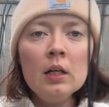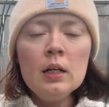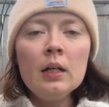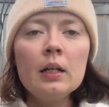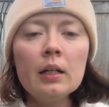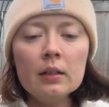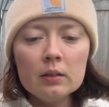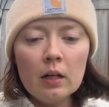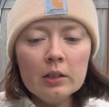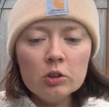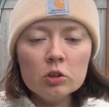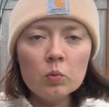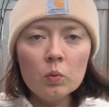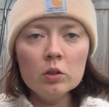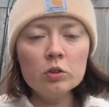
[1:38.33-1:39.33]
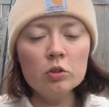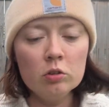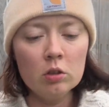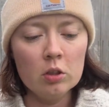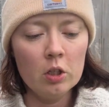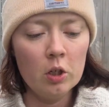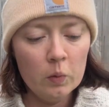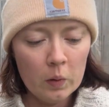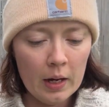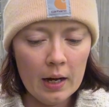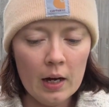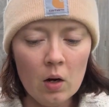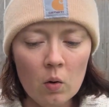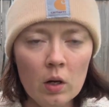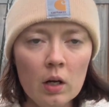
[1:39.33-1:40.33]
And I just want you to know
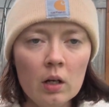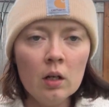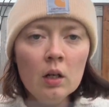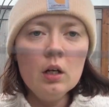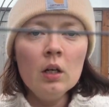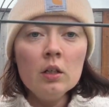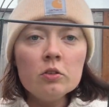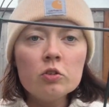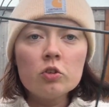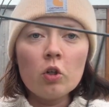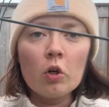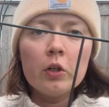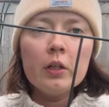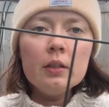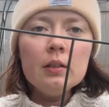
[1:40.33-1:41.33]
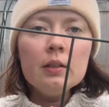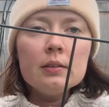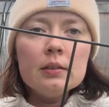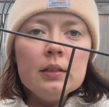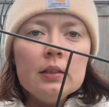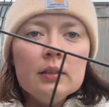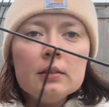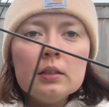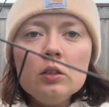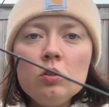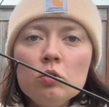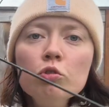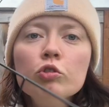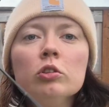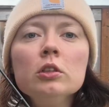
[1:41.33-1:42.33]
how sturdy this is.
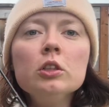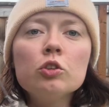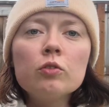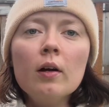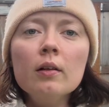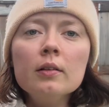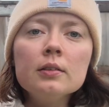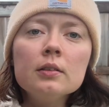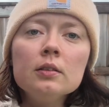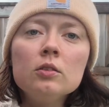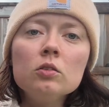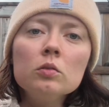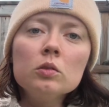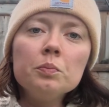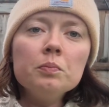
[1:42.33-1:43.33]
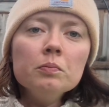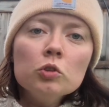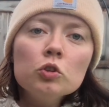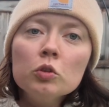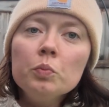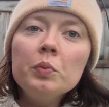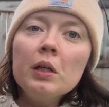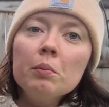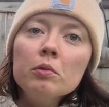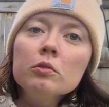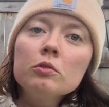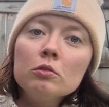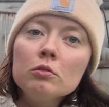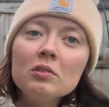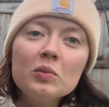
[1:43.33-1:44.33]
Usually trellises, you should be able
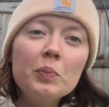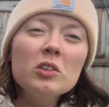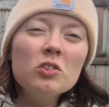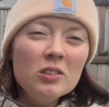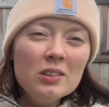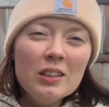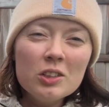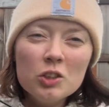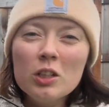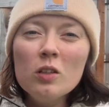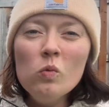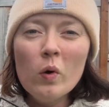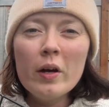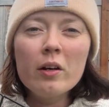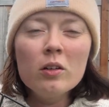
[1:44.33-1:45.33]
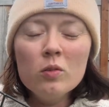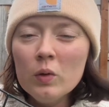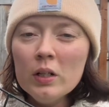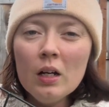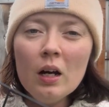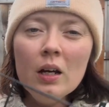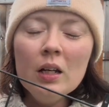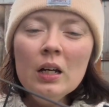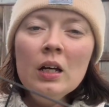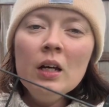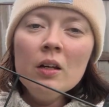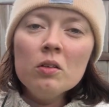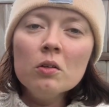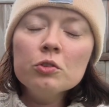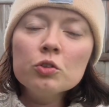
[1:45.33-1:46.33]
to, especially like chicken wire and whatnot,
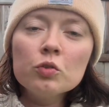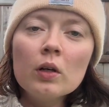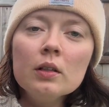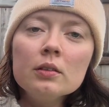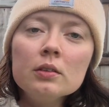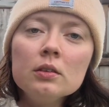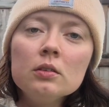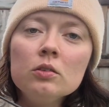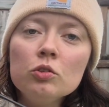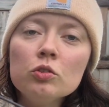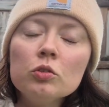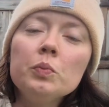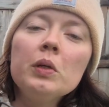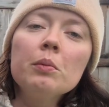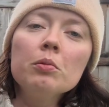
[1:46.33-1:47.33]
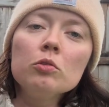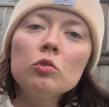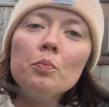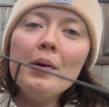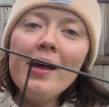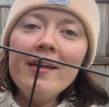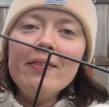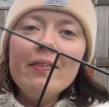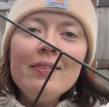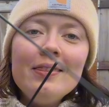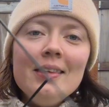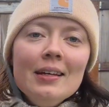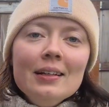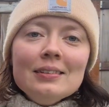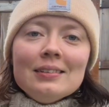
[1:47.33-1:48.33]
those trellises you should be able to bend.
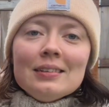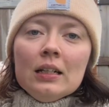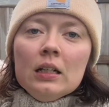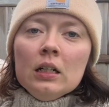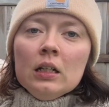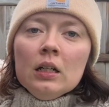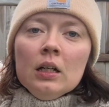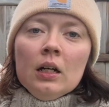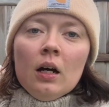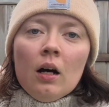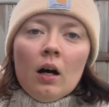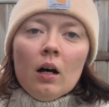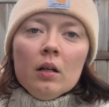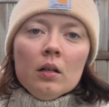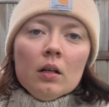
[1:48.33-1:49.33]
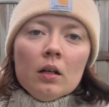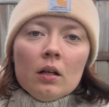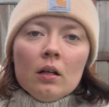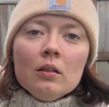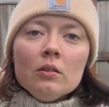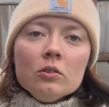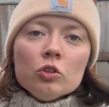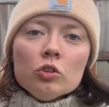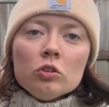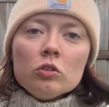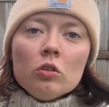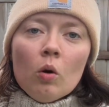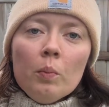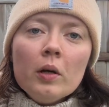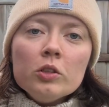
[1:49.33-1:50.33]
This is just
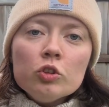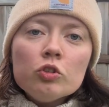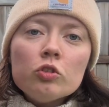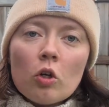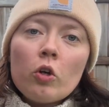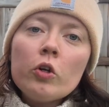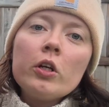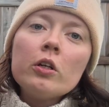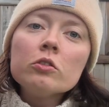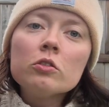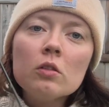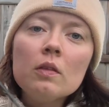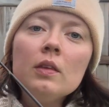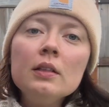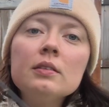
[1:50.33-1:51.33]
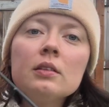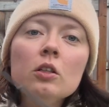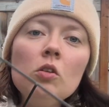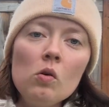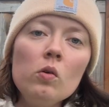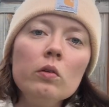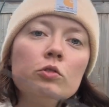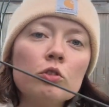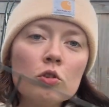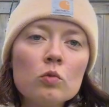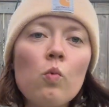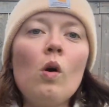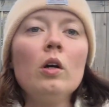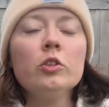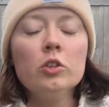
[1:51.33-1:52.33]
so much sturdier. So this can hold your
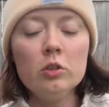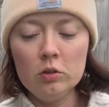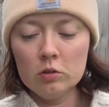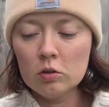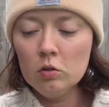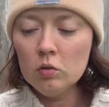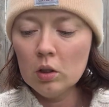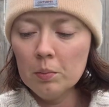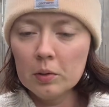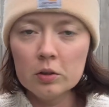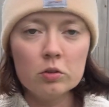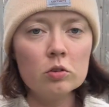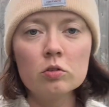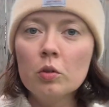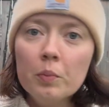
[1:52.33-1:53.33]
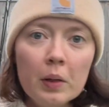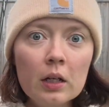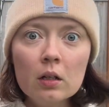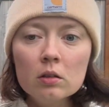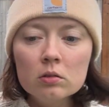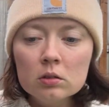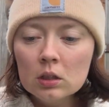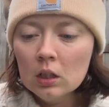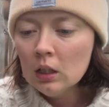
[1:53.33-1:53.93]
squashes, your cucumbers, your tomatoes.